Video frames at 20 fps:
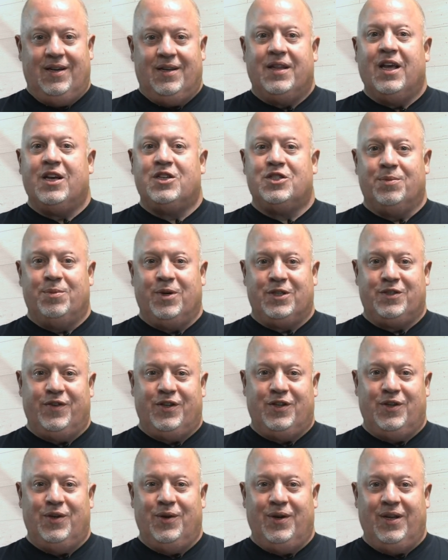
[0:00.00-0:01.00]
Thanks so much for
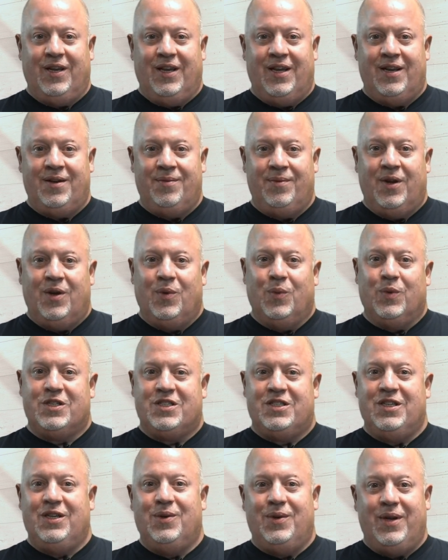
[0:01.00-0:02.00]
tuning in. We'll
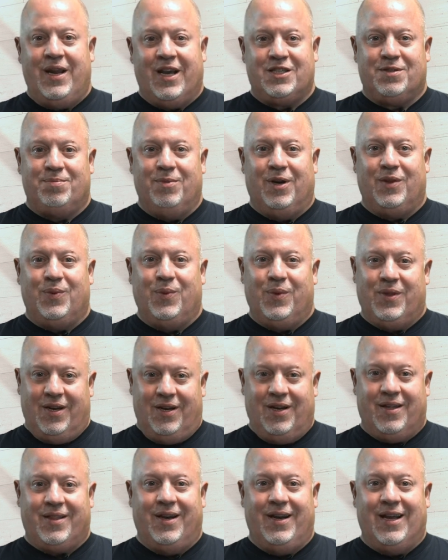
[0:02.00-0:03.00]
see you next month with
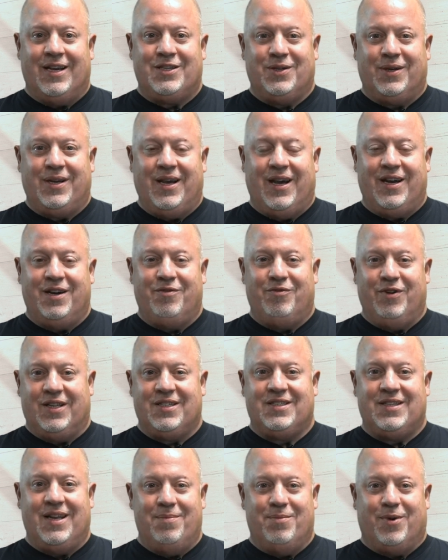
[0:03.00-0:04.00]
another Nassau County Real
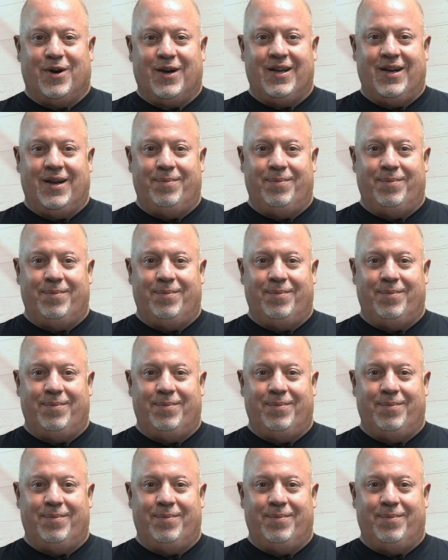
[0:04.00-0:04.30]
Estate Market